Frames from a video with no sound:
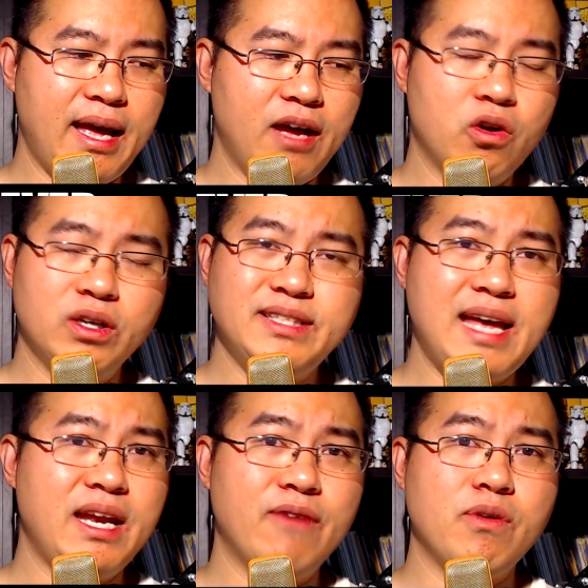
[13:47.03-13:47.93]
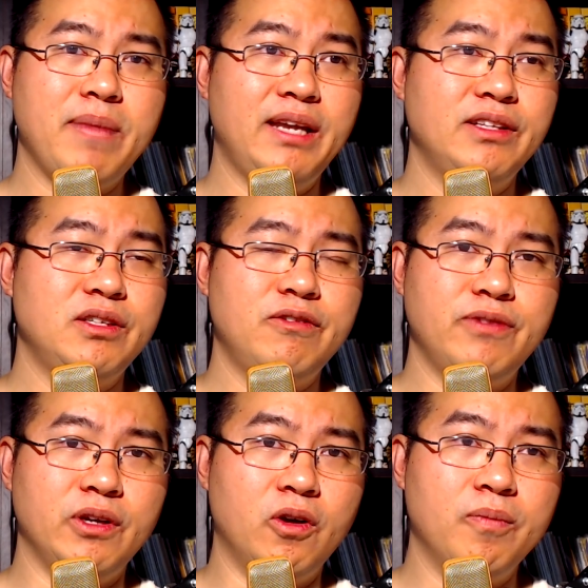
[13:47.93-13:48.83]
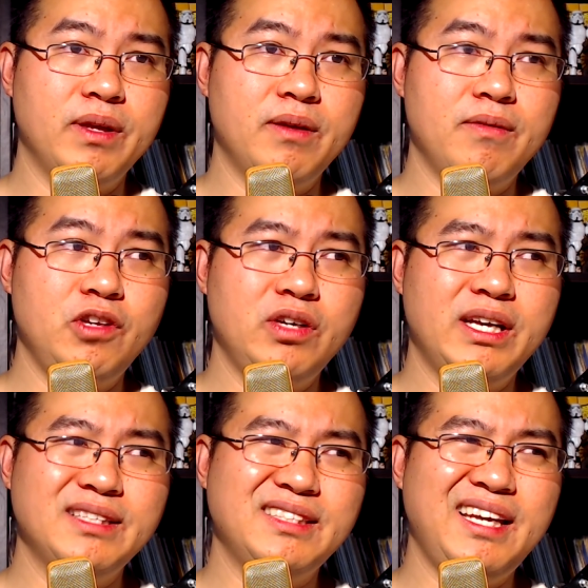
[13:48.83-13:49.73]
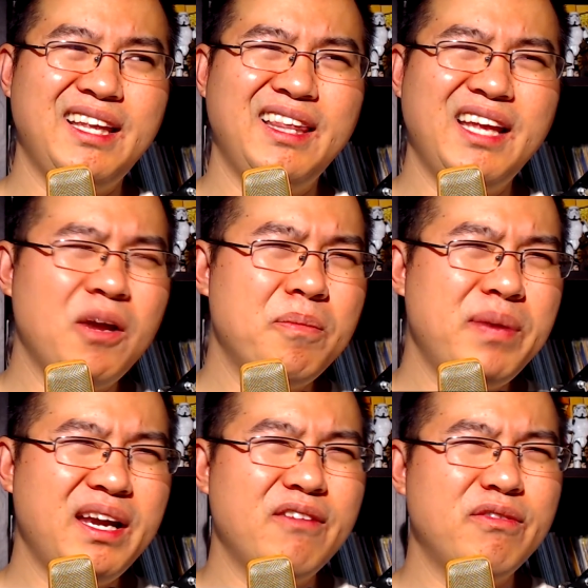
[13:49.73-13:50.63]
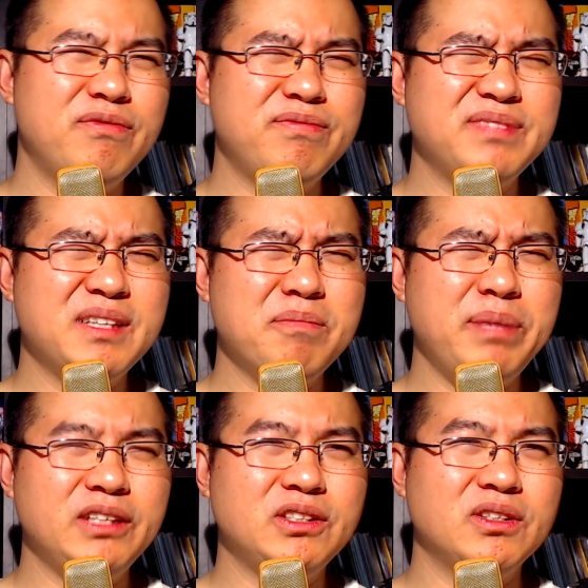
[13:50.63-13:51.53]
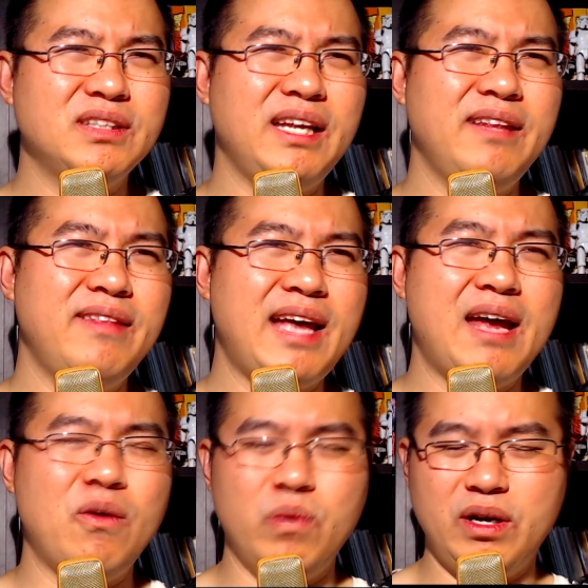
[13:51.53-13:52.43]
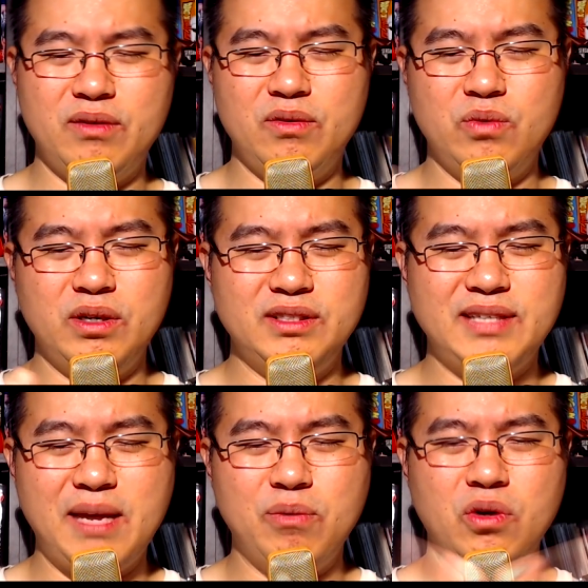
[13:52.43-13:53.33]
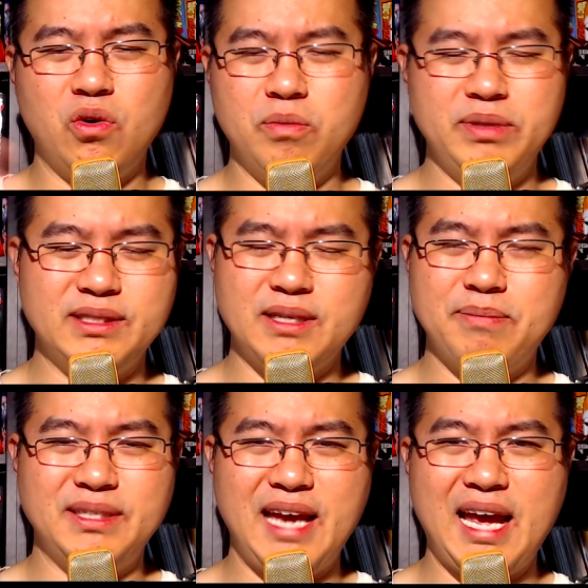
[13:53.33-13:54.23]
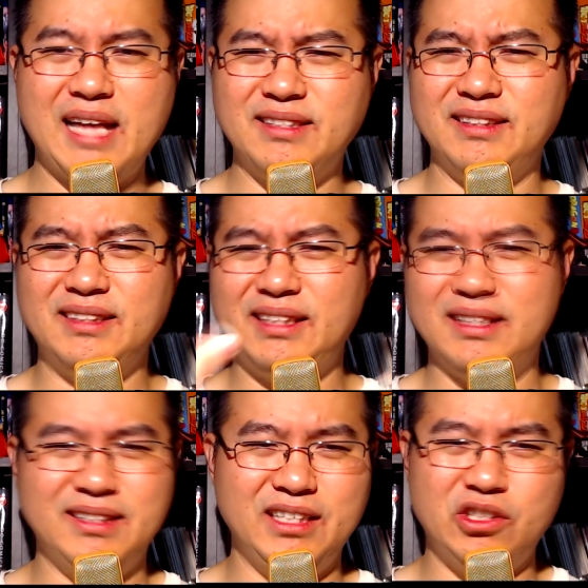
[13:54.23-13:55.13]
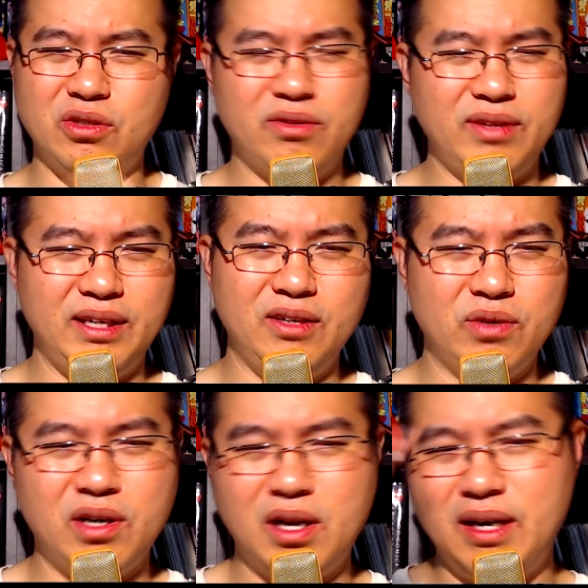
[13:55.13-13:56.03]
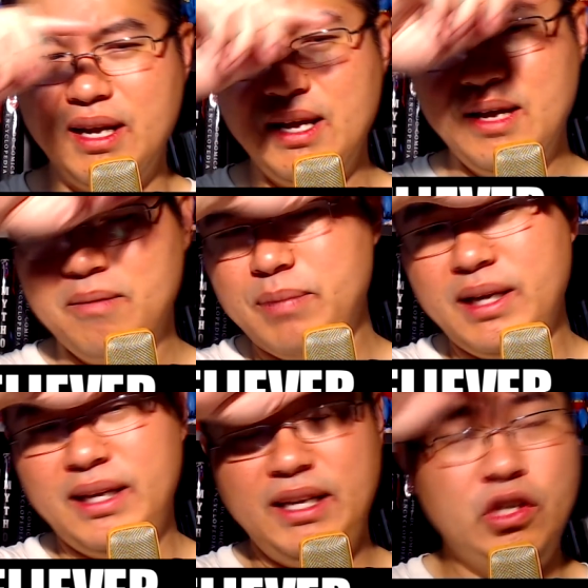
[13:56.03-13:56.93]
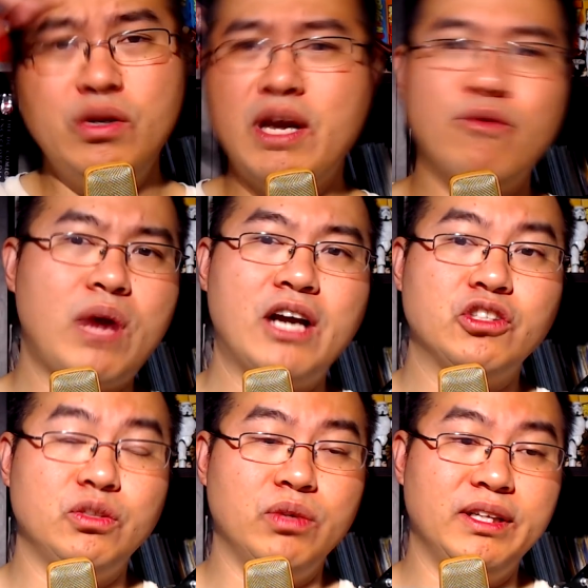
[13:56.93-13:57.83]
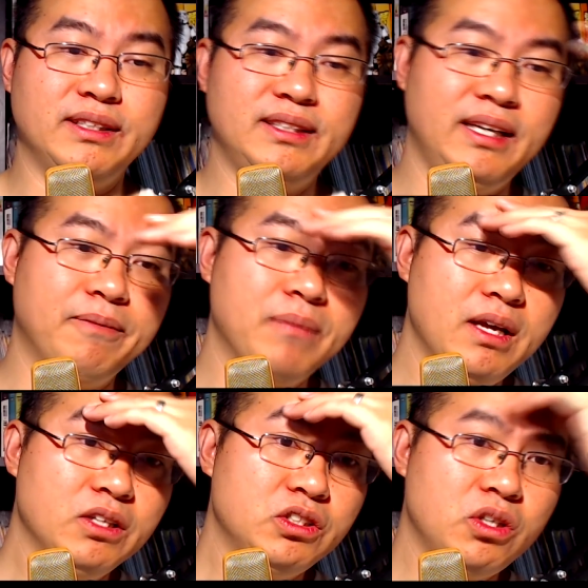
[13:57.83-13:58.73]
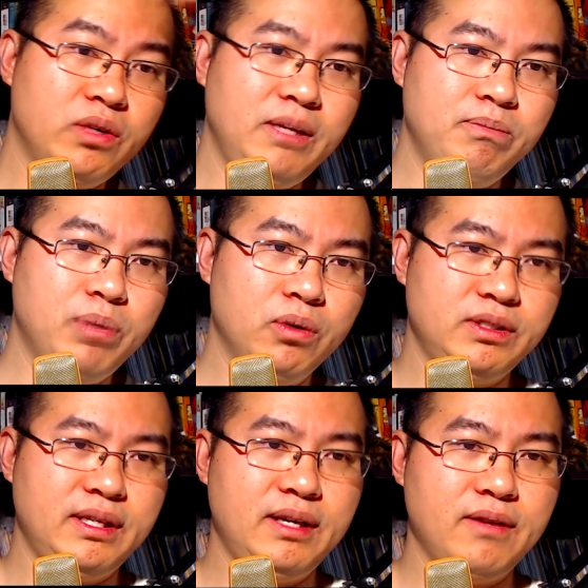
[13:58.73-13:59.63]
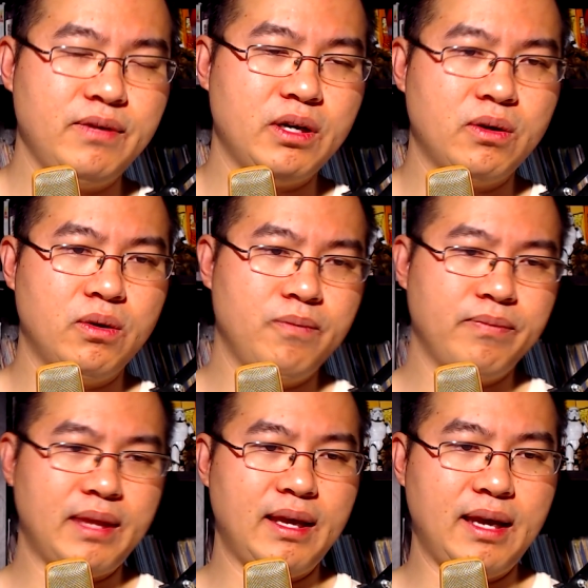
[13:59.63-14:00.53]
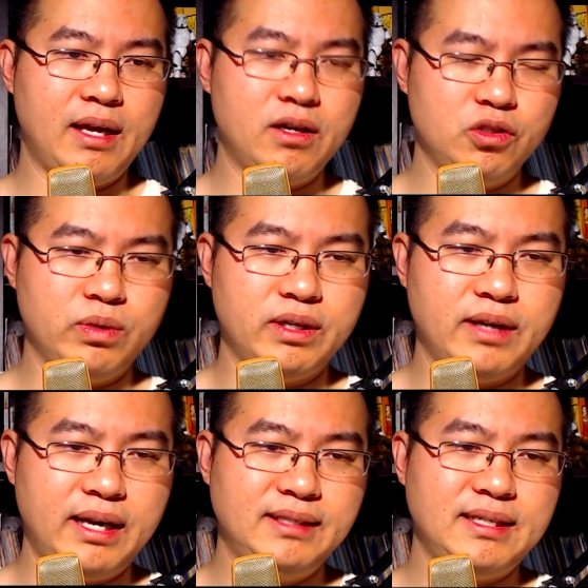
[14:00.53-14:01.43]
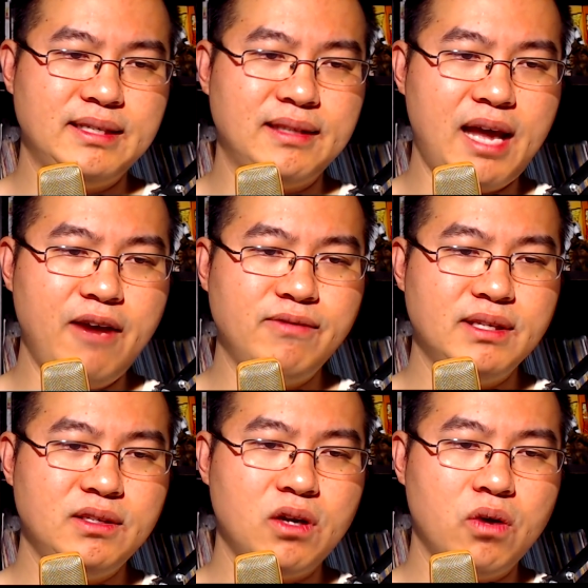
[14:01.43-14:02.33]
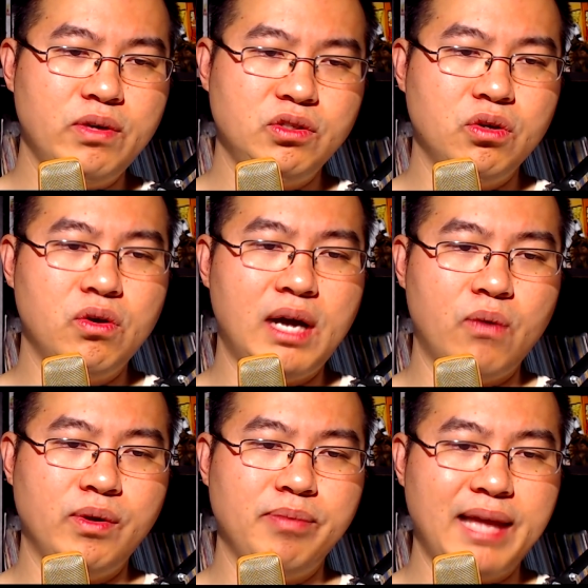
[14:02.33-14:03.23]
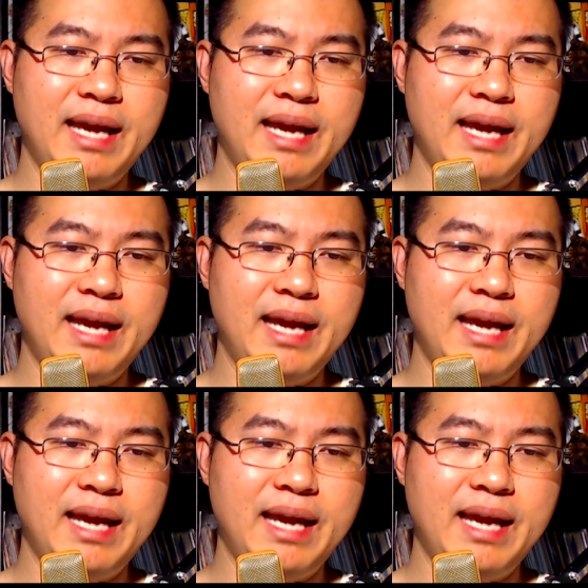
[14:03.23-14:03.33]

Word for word: Uh, of course, that never made into the film. Uh, you can see a little bit of some pictures in that where where cyborg opens up his hands and you see the digital thing going on, but he you never actually really see it. So he posted on Vero, and on Twitter. And he says, Life doesn't always go how we